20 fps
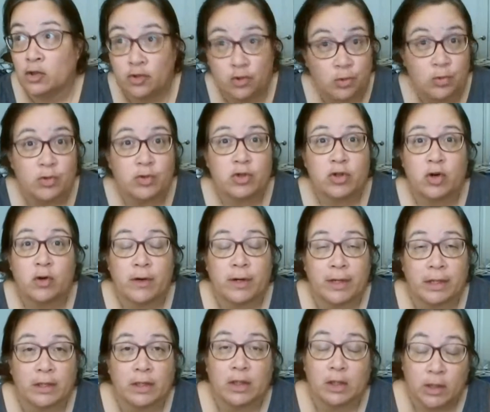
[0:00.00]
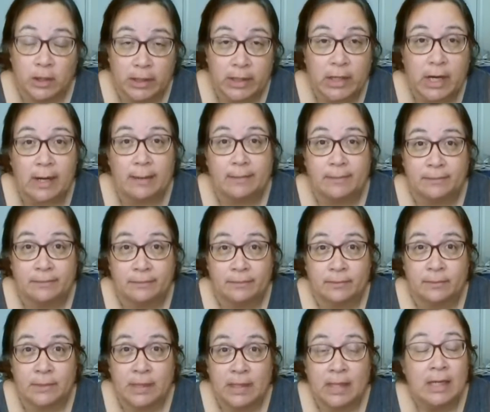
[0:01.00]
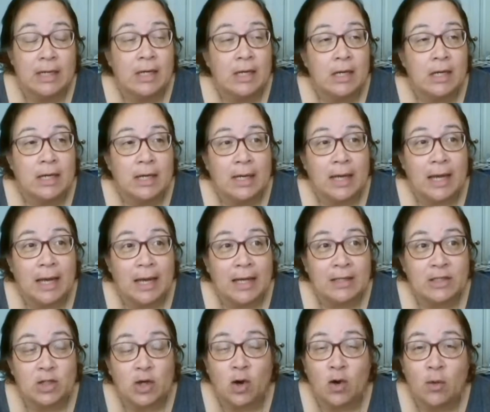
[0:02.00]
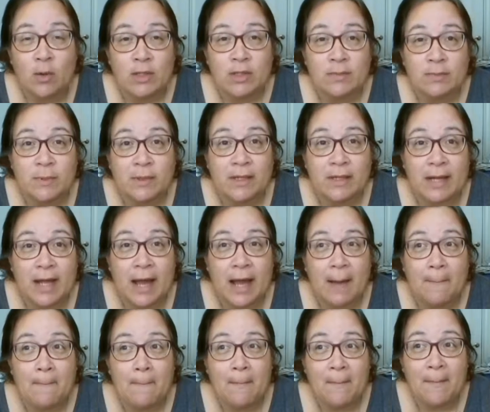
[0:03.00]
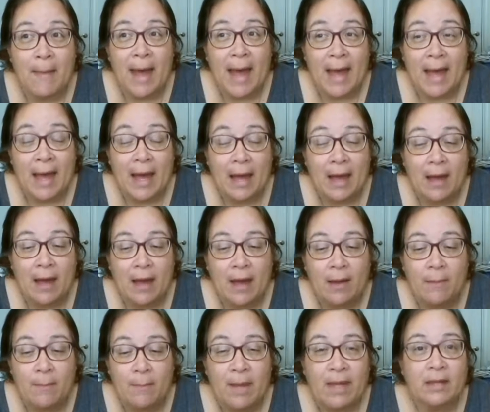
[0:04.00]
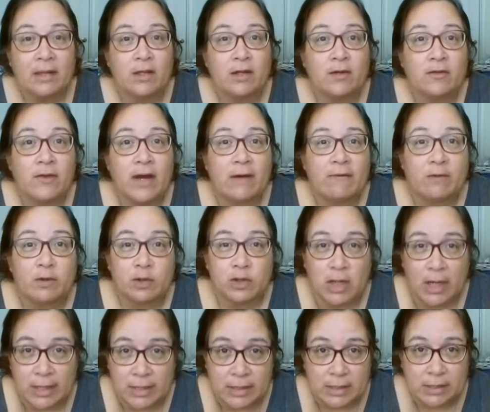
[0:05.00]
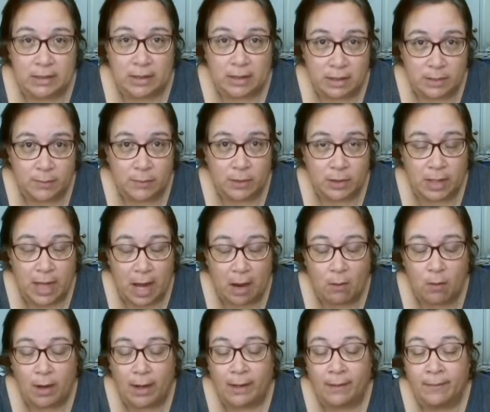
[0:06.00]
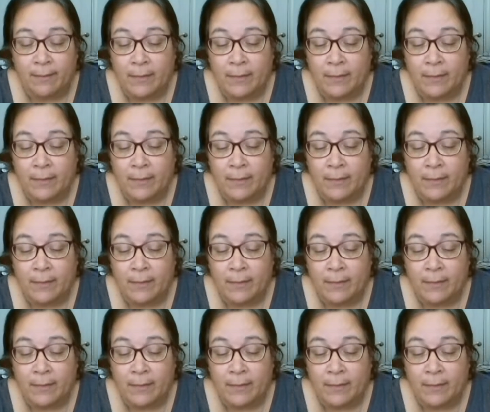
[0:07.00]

True story. Look it up. It's always been a method of advertising. Let's put it that way.